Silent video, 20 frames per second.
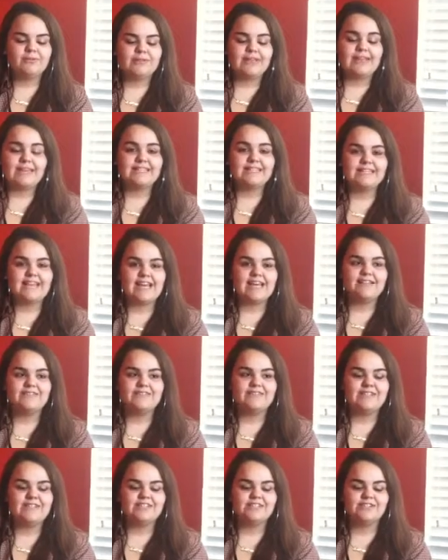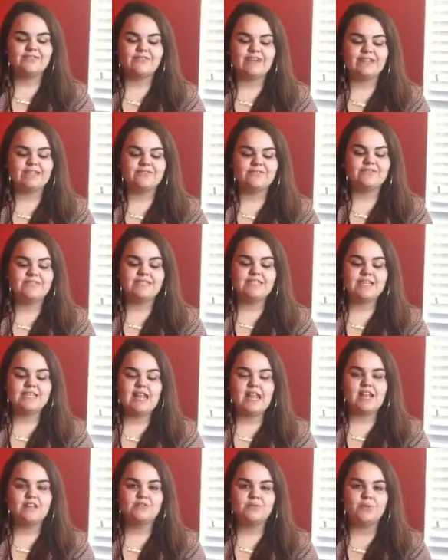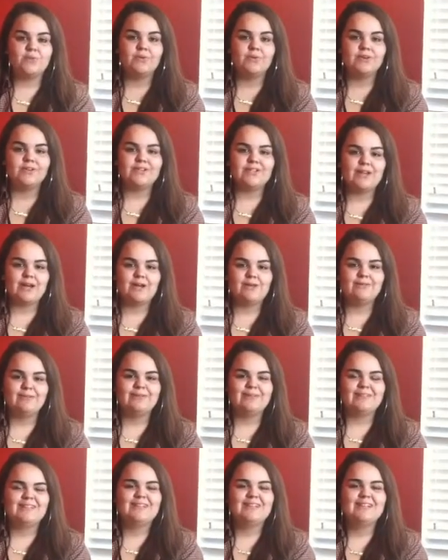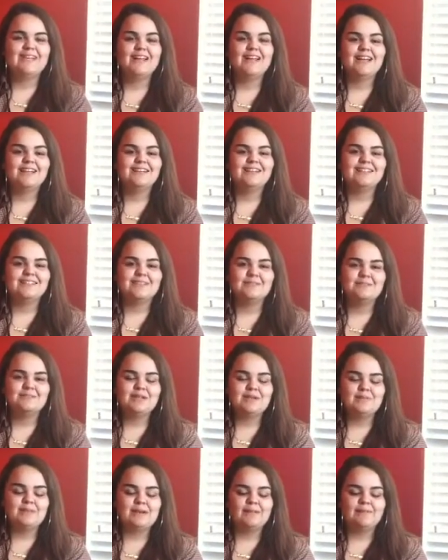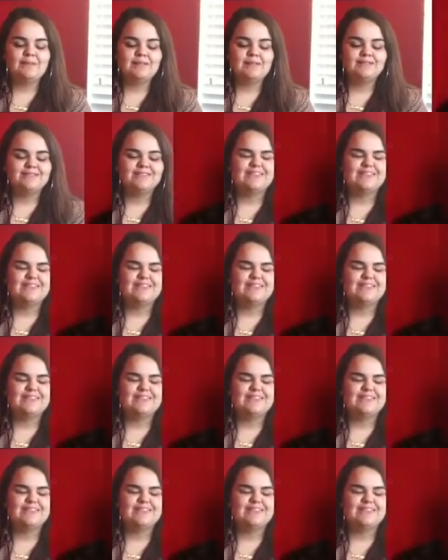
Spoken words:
when I decided to visit the Wright's residence in order to talk to something about me.